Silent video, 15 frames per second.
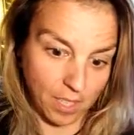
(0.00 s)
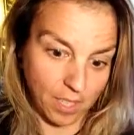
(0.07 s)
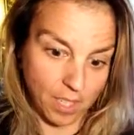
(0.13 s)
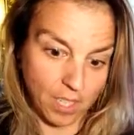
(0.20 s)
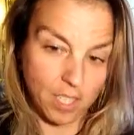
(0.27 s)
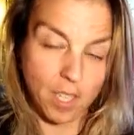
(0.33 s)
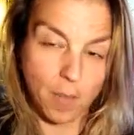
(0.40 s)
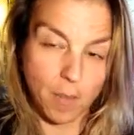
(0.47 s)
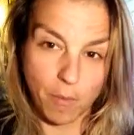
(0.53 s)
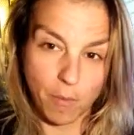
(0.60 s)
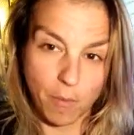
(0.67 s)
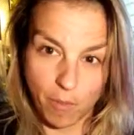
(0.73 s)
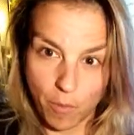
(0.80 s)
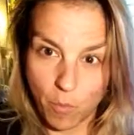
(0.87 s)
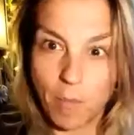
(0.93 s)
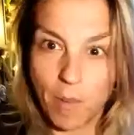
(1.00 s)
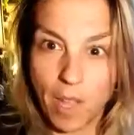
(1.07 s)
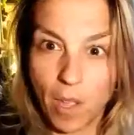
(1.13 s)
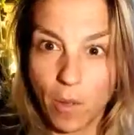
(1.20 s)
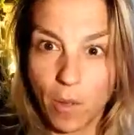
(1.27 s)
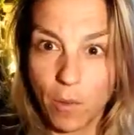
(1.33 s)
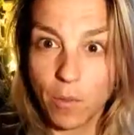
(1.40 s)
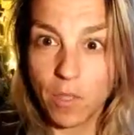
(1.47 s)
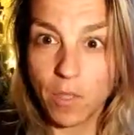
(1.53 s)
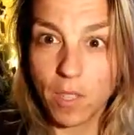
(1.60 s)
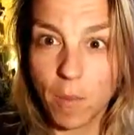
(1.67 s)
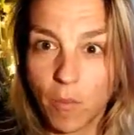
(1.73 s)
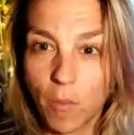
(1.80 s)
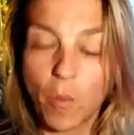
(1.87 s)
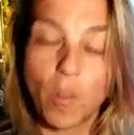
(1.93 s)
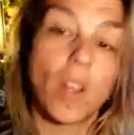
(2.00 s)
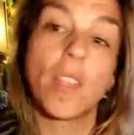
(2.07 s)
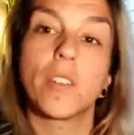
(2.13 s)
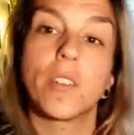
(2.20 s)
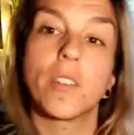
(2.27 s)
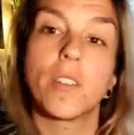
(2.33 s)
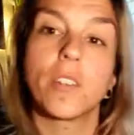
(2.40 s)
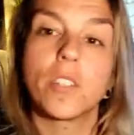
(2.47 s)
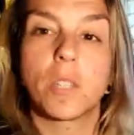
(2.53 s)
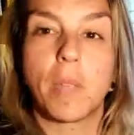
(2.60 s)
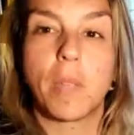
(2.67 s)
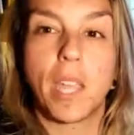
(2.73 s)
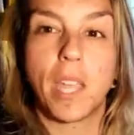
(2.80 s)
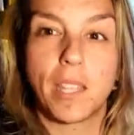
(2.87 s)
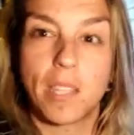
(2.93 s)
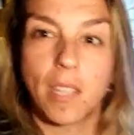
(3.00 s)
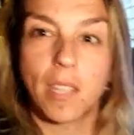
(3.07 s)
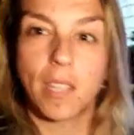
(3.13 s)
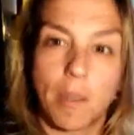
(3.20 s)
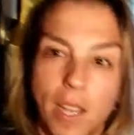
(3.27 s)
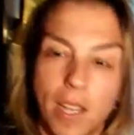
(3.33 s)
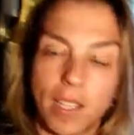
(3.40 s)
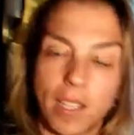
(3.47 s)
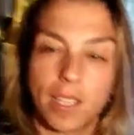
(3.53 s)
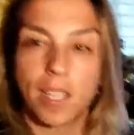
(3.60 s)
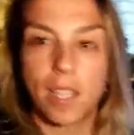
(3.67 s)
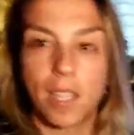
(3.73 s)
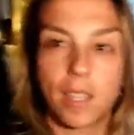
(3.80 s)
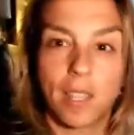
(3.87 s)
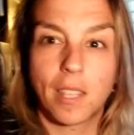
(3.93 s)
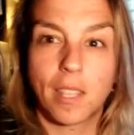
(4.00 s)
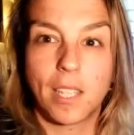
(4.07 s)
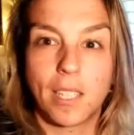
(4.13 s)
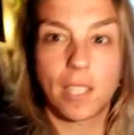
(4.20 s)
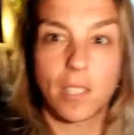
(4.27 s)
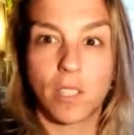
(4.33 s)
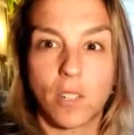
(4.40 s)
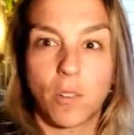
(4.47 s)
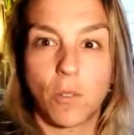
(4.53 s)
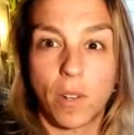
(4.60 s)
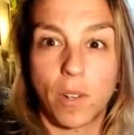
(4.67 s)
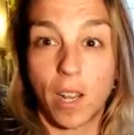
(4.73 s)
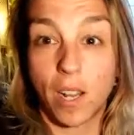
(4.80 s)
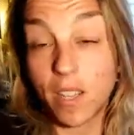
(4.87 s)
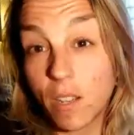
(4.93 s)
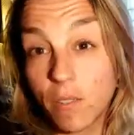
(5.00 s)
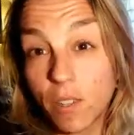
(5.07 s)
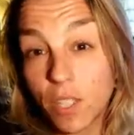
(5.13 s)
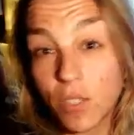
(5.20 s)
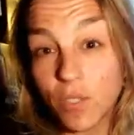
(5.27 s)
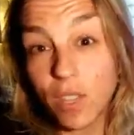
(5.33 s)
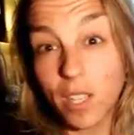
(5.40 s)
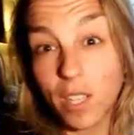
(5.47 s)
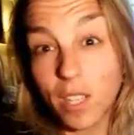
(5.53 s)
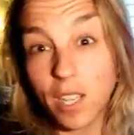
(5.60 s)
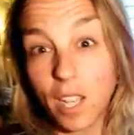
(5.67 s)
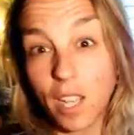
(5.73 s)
Some of them were my own, some of them were others. Just be heads up, guys, that these things are going on in the universe right now. There's